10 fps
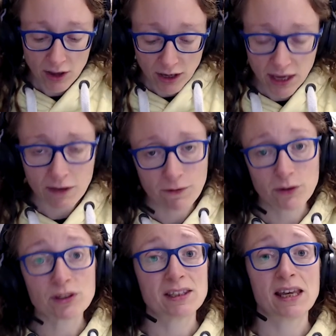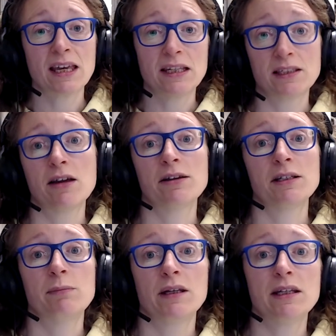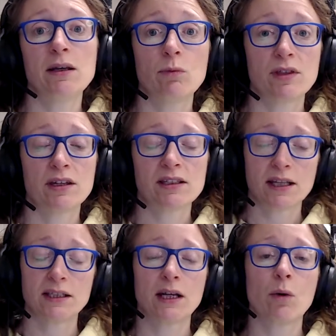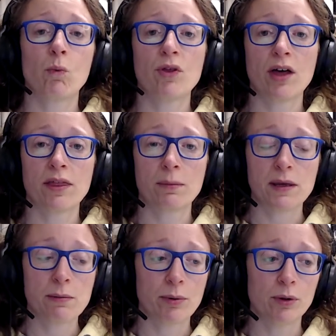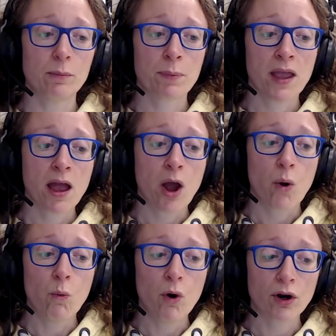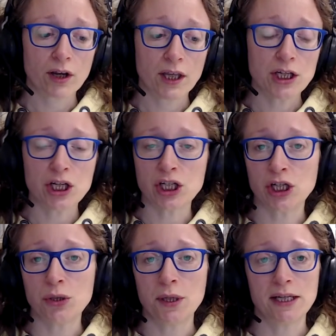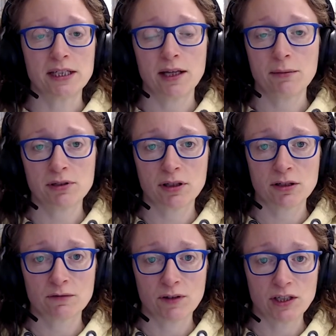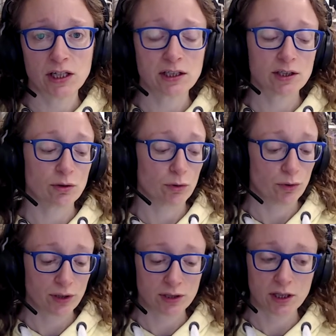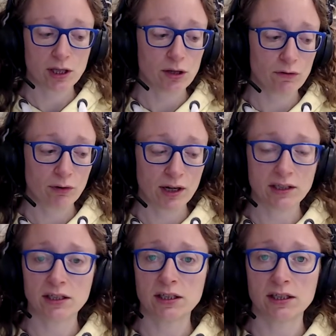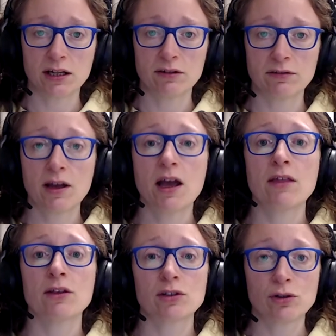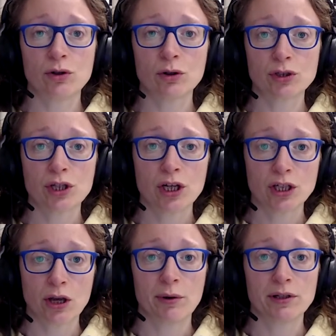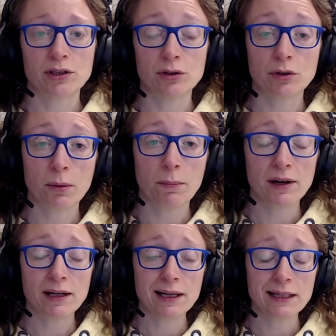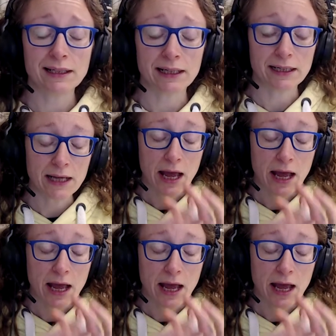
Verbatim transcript: key focus here is going to be within a setting with other people. What can you do in terms of those fidgets or things that you've created yourself that's not going to completely